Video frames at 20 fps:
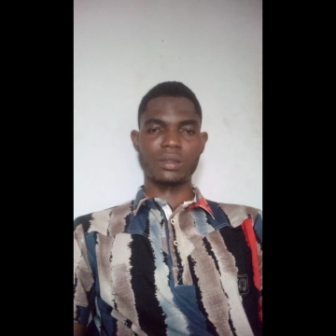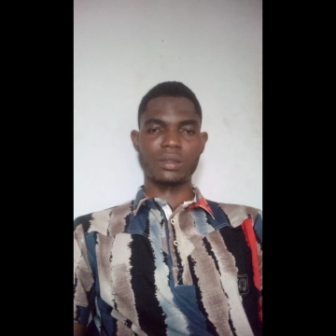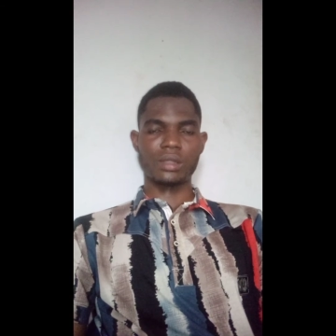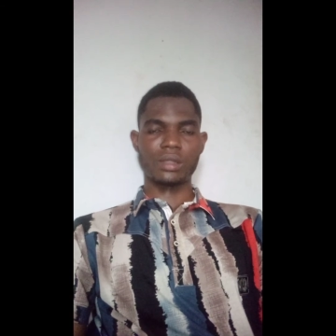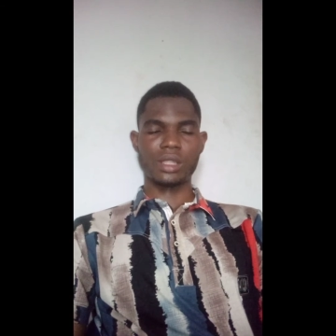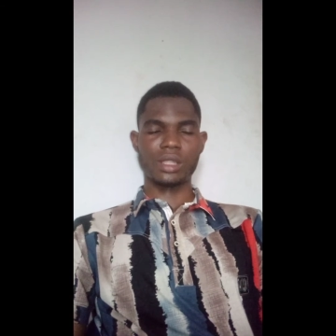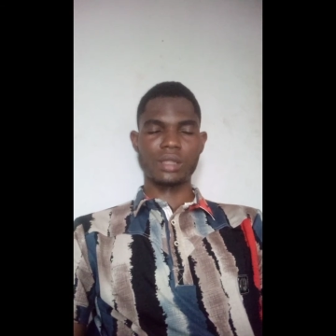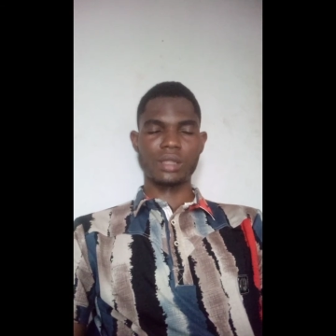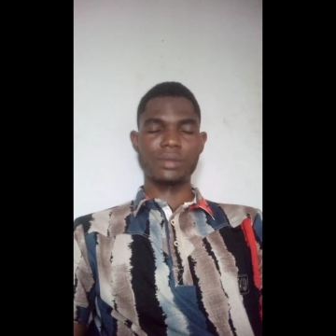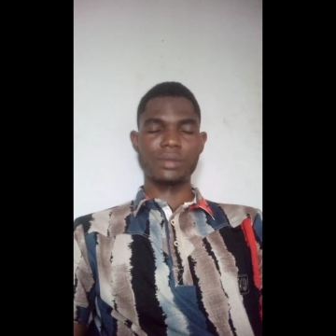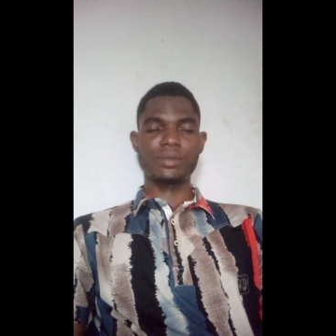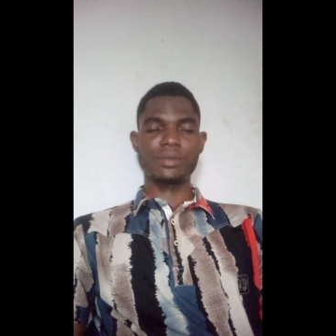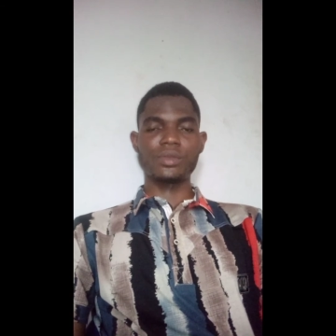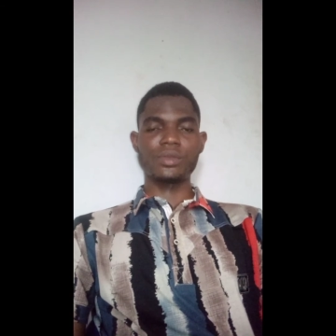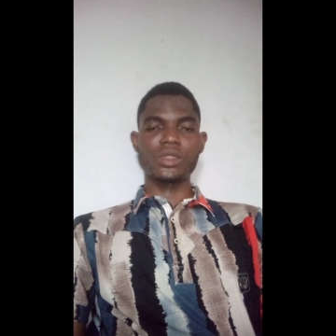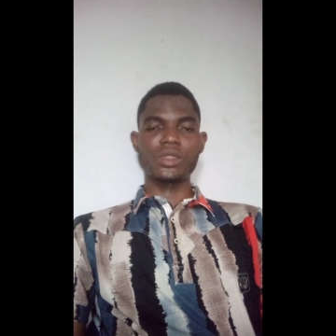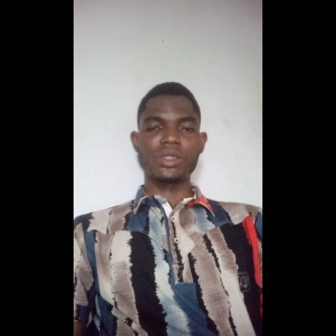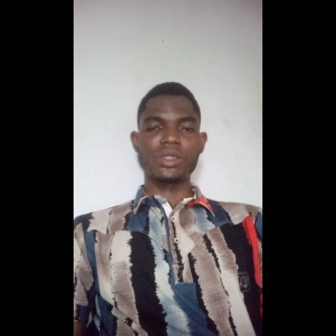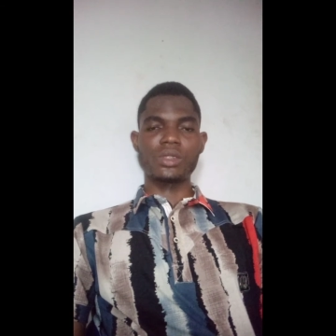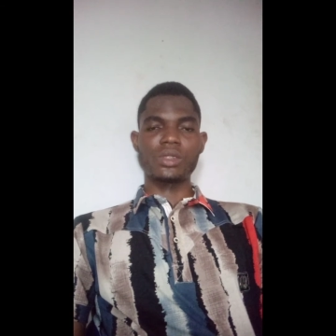Okay,
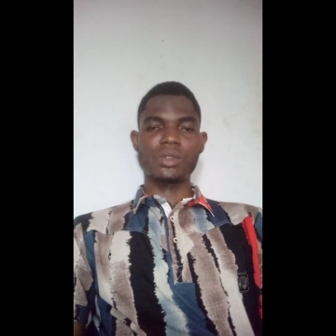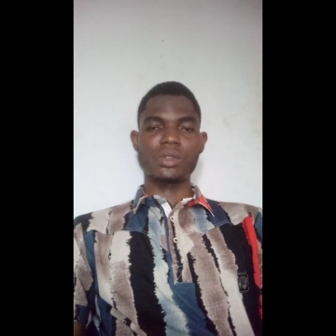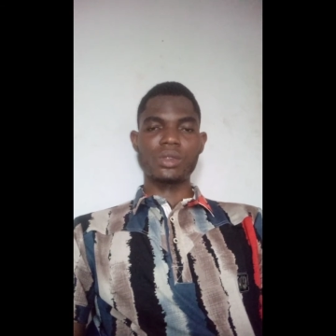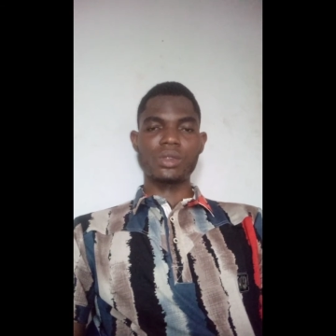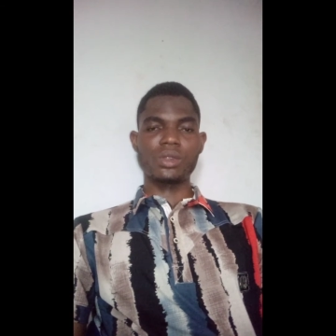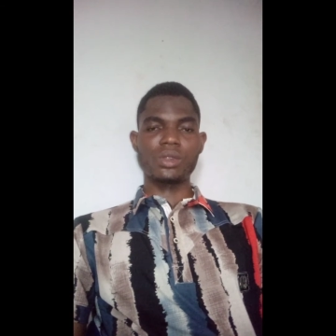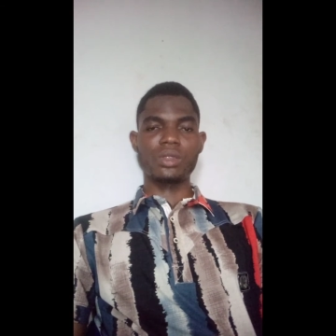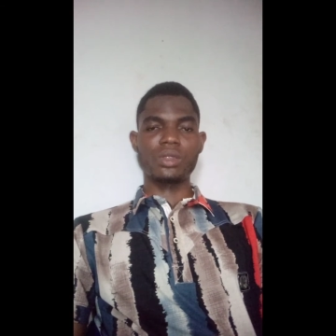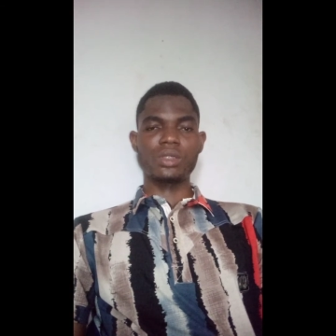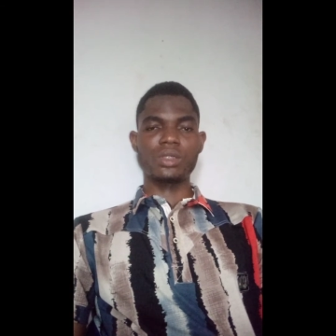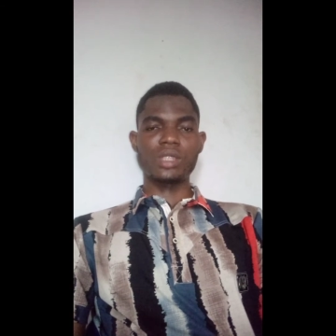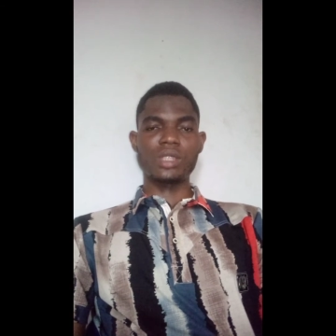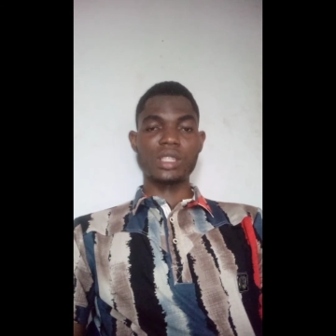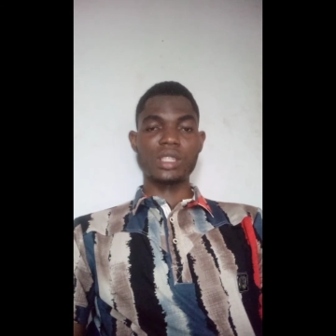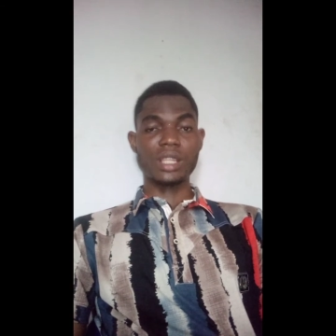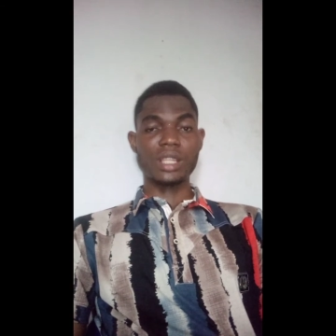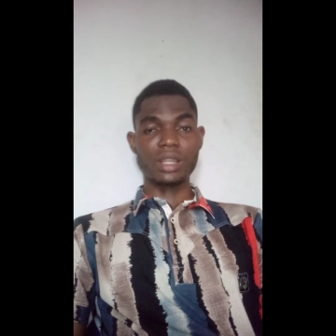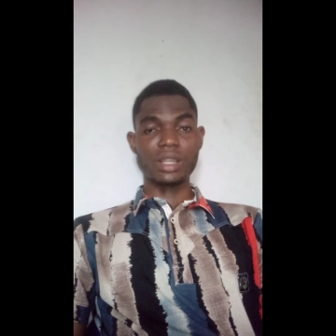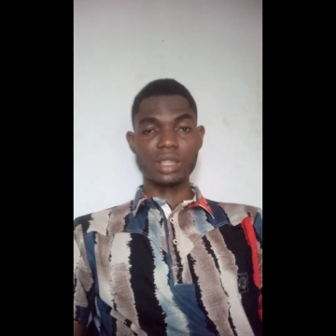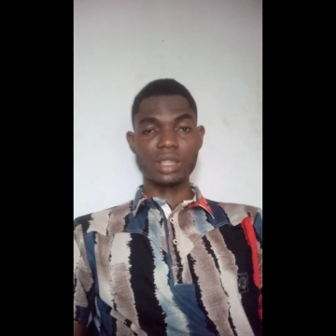so the
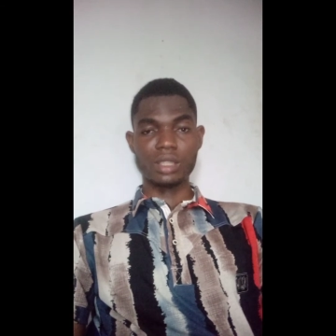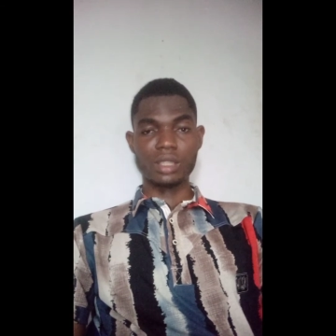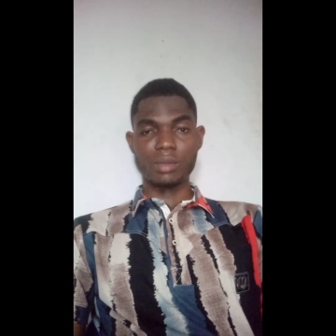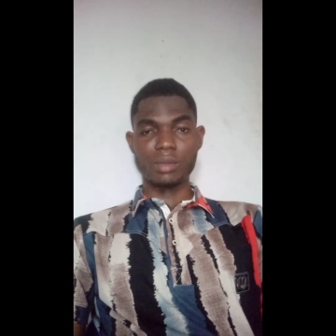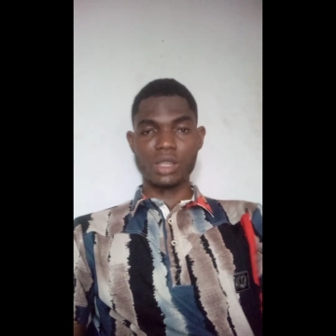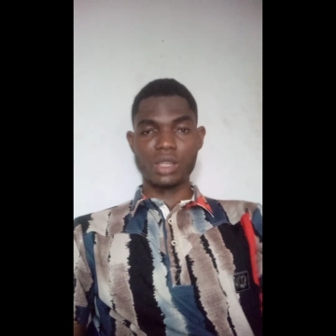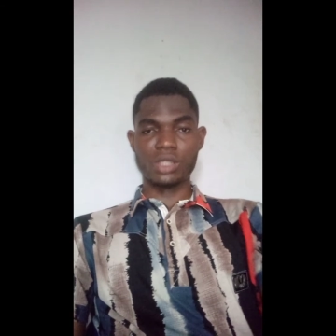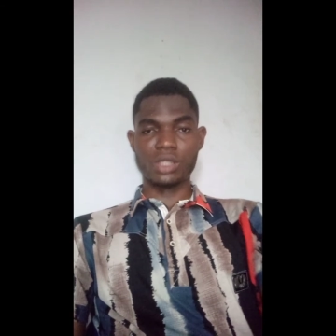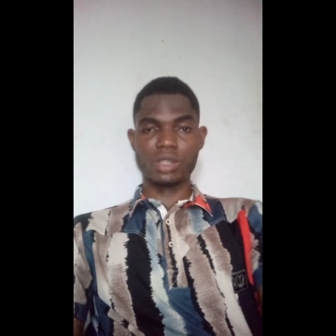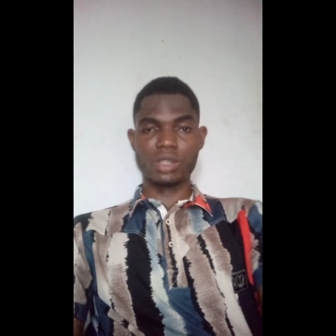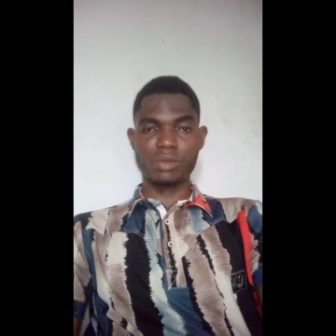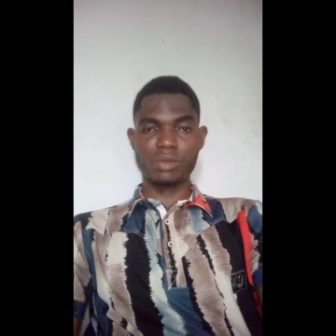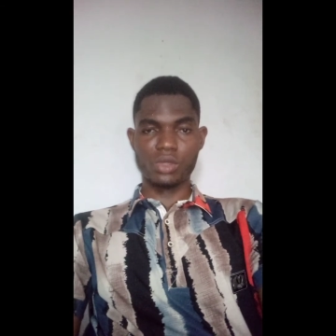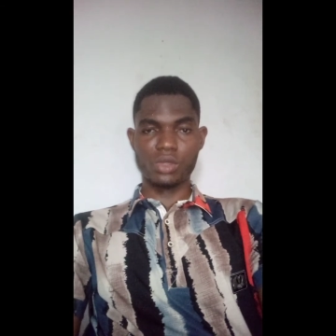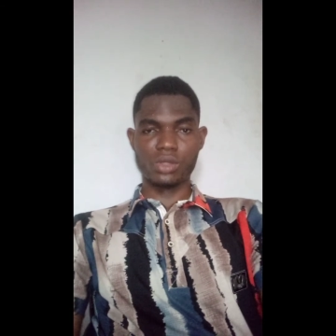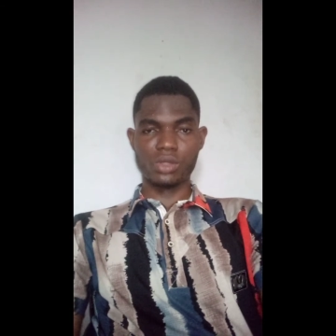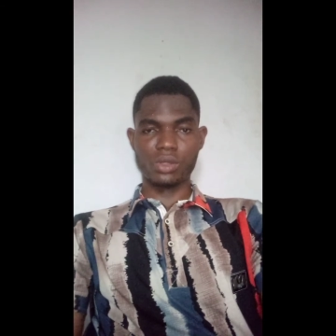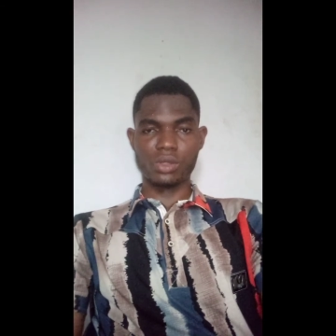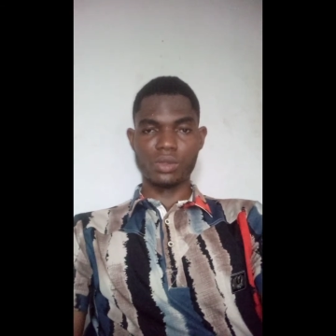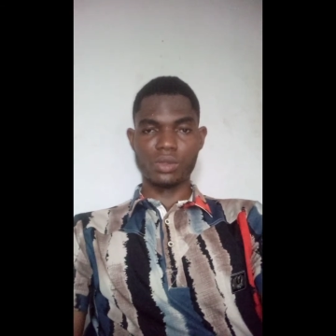sternocleidomastoid
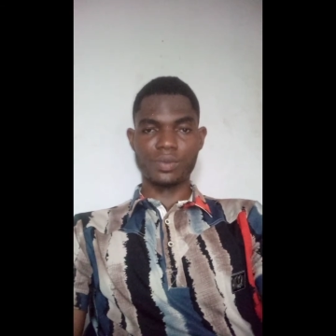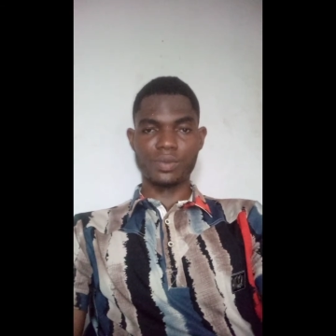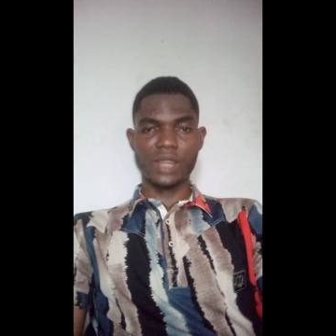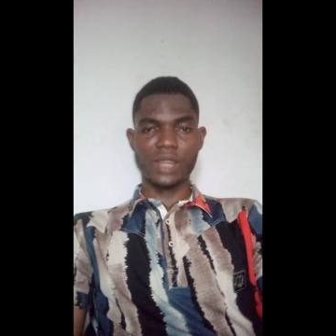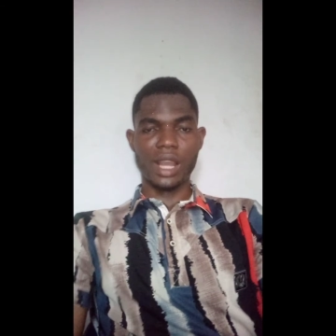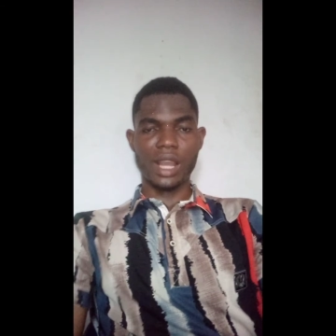muscle